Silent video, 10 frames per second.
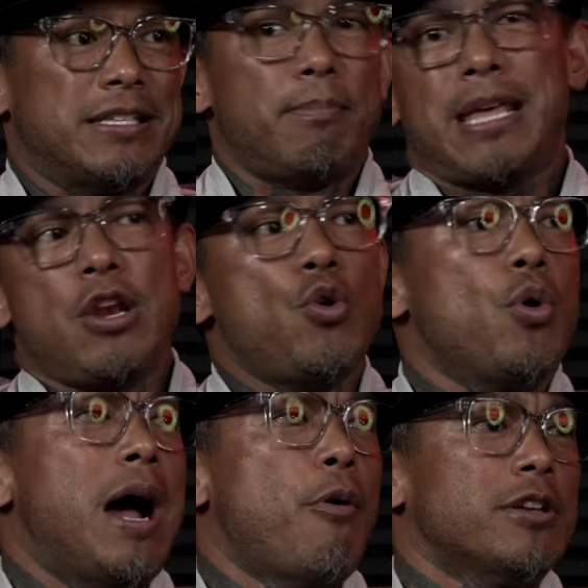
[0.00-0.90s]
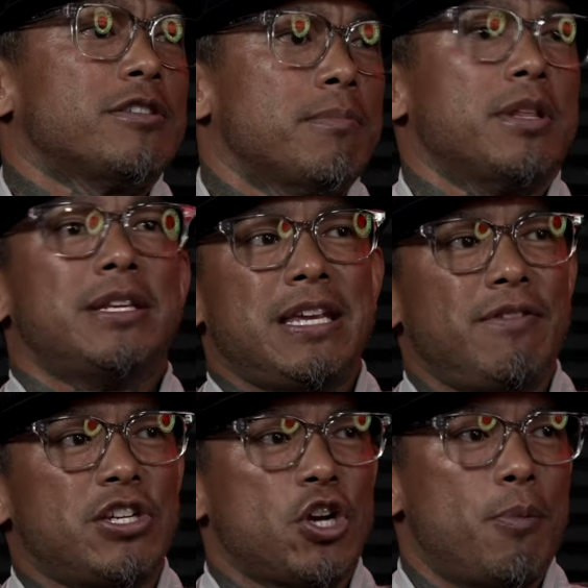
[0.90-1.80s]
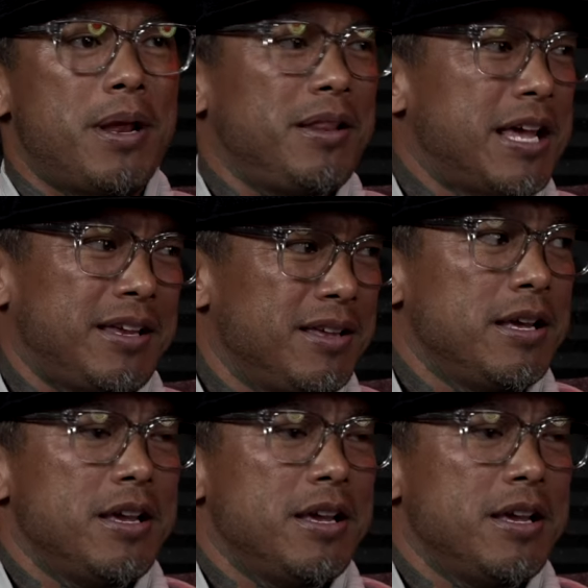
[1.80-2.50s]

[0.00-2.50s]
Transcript: I mean, mm-hmm. they knew who I was from the TV show, but like,